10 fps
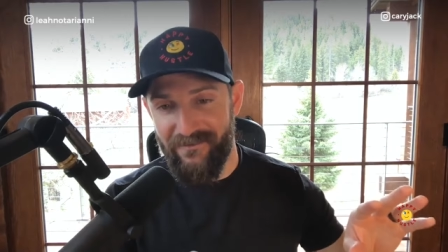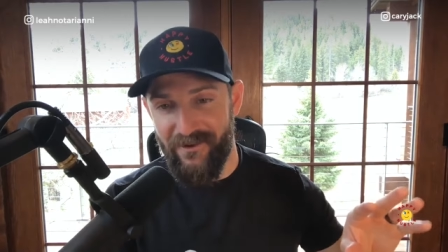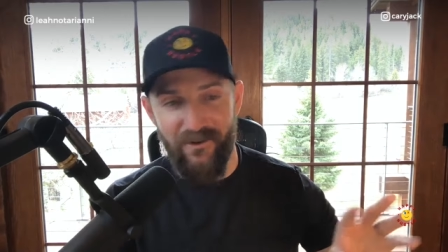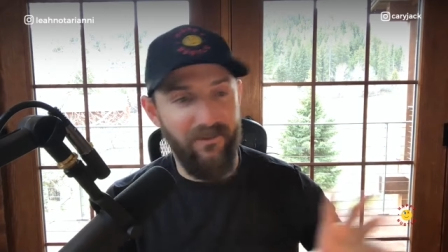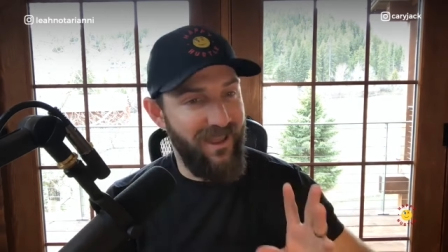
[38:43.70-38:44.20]

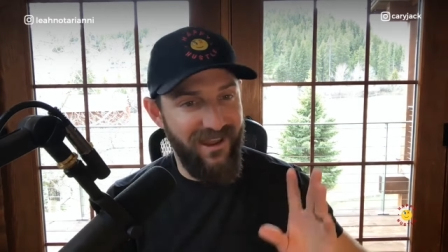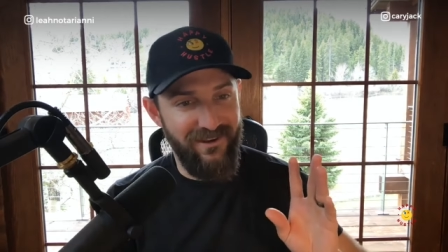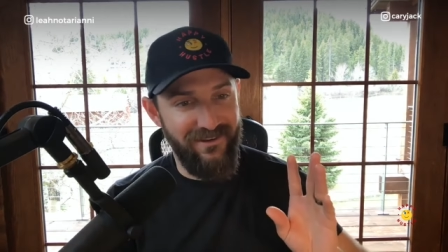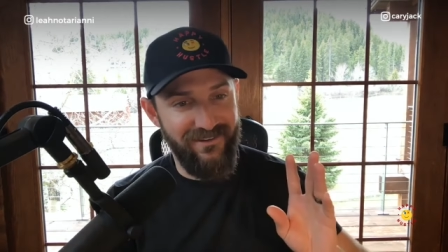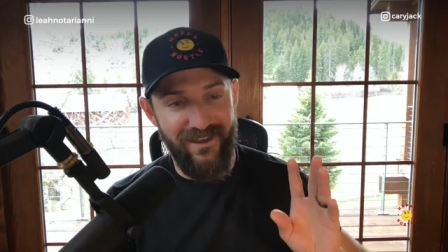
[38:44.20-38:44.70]
difficult. We had
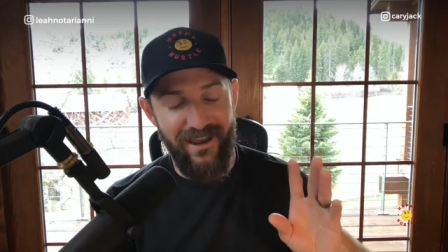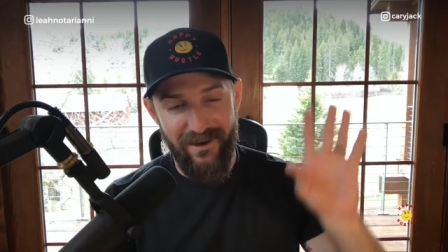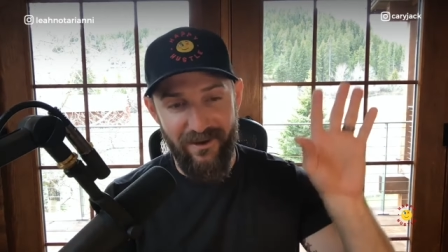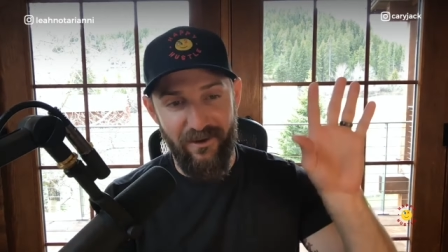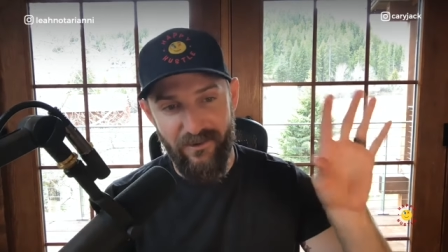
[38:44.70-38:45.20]
to
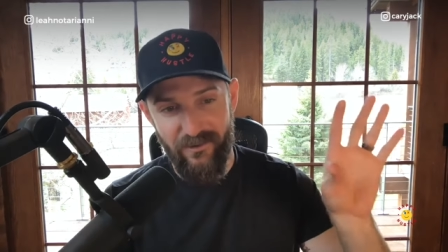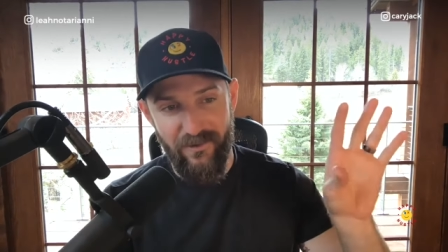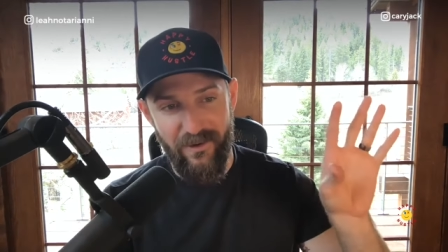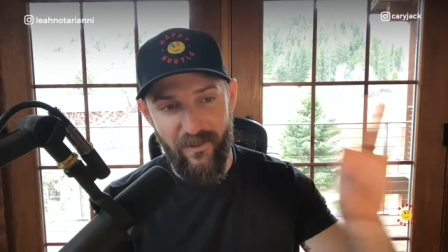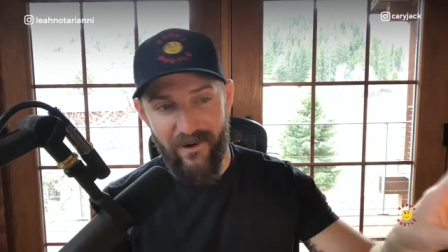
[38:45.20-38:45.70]
decide do
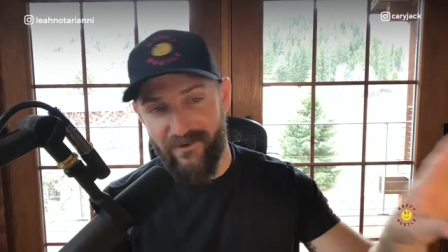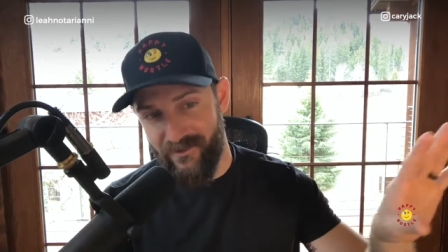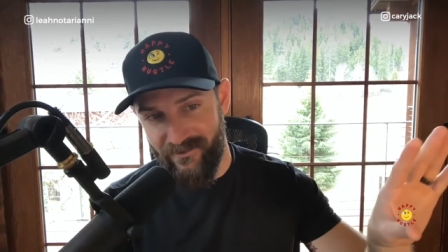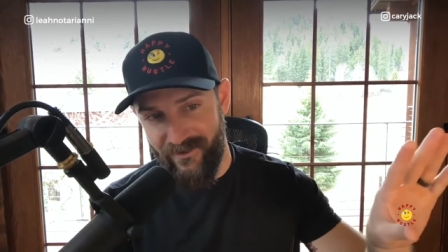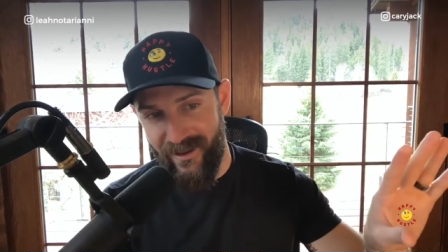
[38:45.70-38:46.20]
we want
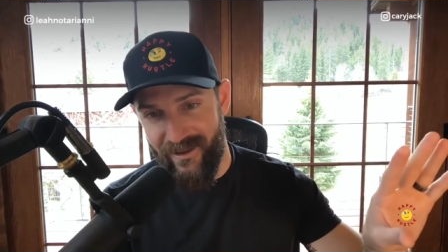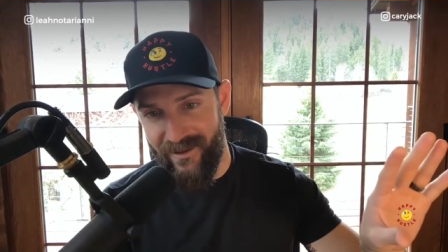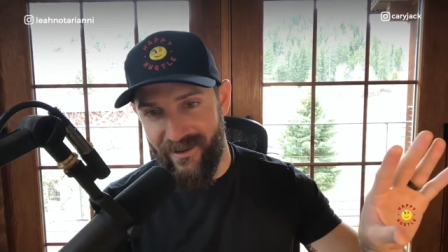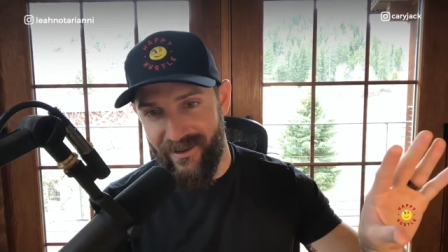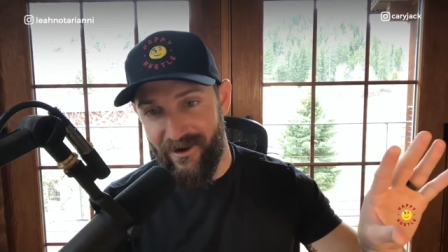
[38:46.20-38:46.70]
to
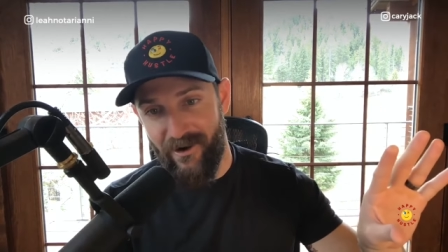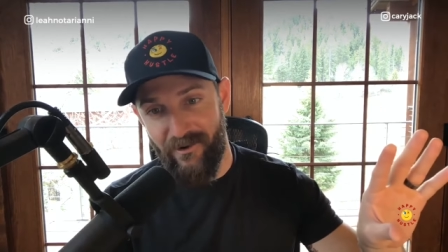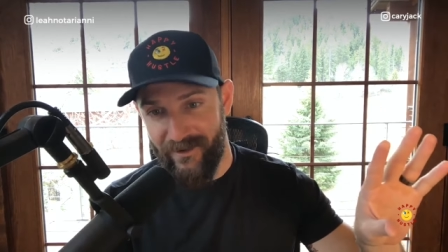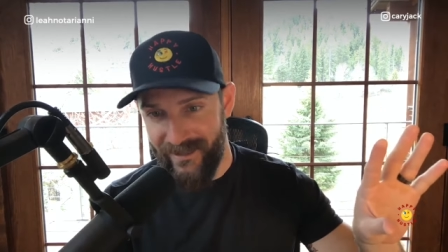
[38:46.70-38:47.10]
stay in our